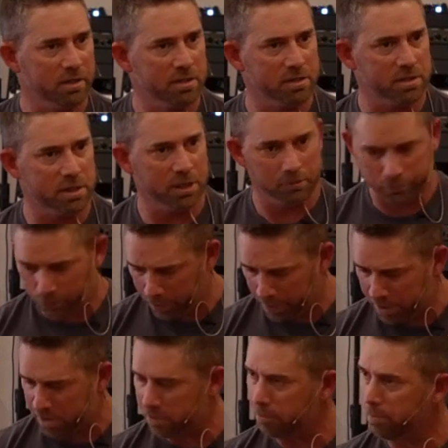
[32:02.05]
the
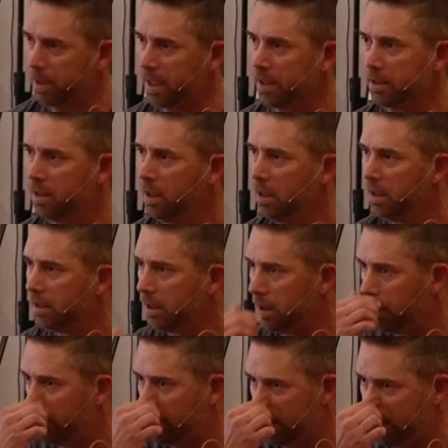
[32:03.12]
sinfulness of man, you
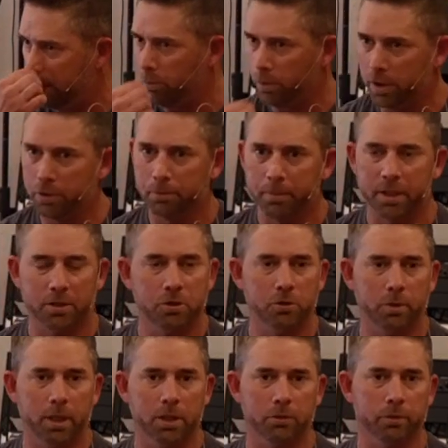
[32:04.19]
know, it will make
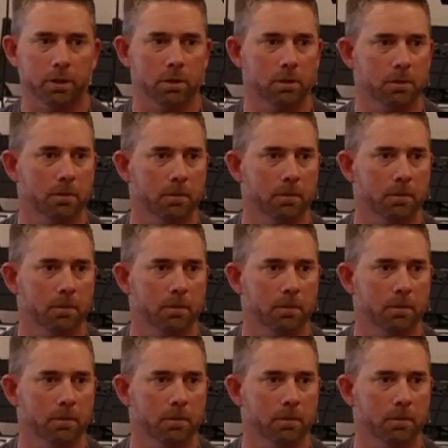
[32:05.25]
you angry.